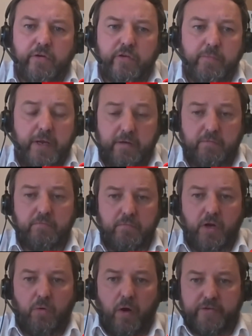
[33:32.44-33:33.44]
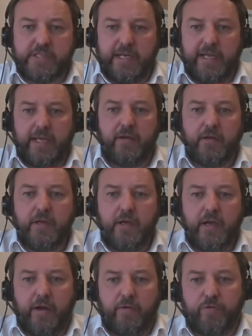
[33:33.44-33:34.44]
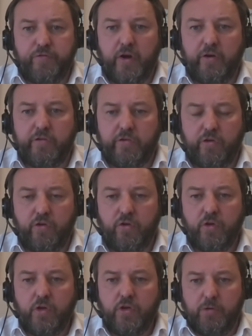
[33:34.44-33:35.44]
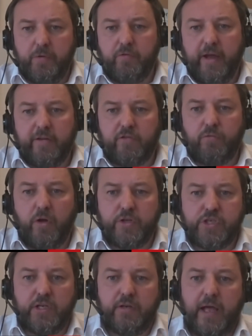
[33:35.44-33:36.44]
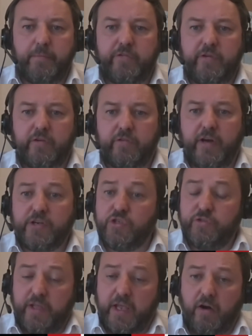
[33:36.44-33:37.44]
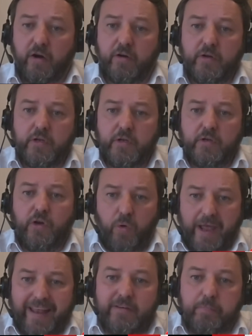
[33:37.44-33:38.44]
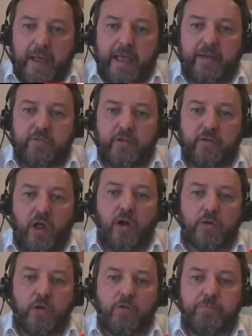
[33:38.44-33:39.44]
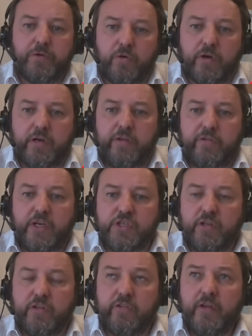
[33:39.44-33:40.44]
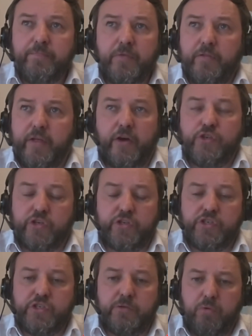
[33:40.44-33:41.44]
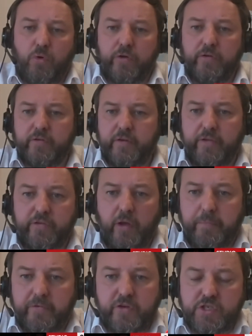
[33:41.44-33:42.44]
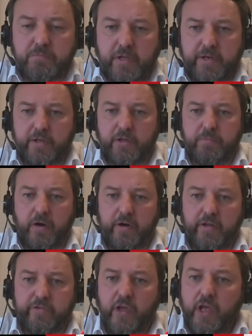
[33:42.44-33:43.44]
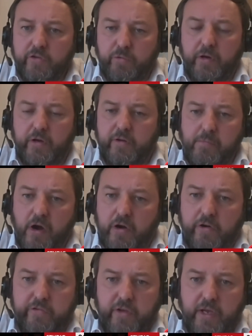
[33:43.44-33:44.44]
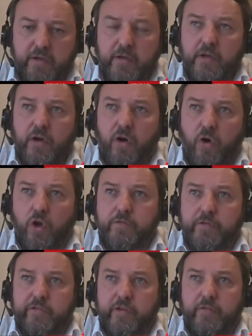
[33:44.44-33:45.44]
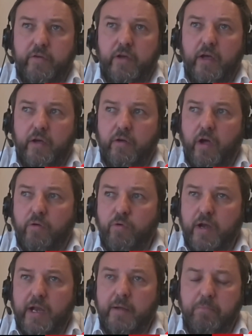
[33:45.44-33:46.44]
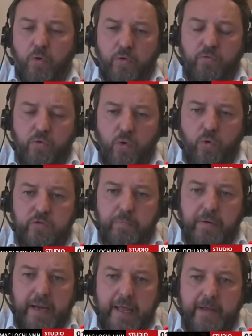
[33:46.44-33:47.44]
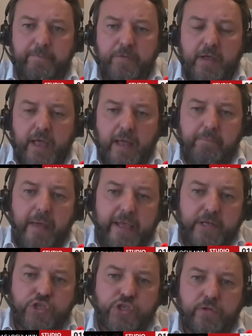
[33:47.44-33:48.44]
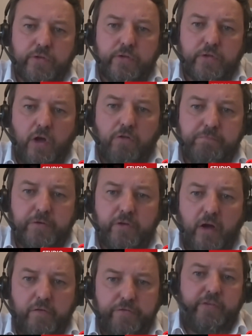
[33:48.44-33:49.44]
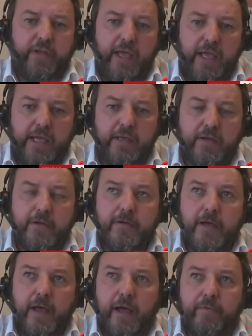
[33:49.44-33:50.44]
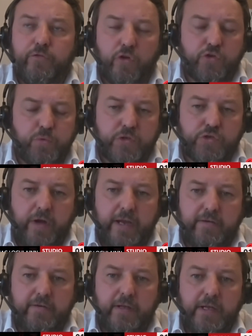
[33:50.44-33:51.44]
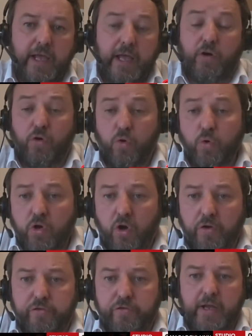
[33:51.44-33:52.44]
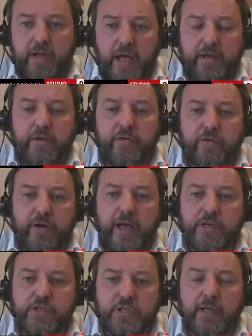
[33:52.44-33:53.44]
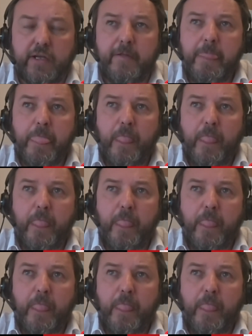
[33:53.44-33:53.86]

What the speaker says: I mean, obviously I've referred to Human Rights Watch and Amnesty International. They are, independent, non-government organizations. They're just as important as opposition political parties. So in a democracy, all of us have a really important role to play in making sure that the government of the day does what's right in our own country and internationally.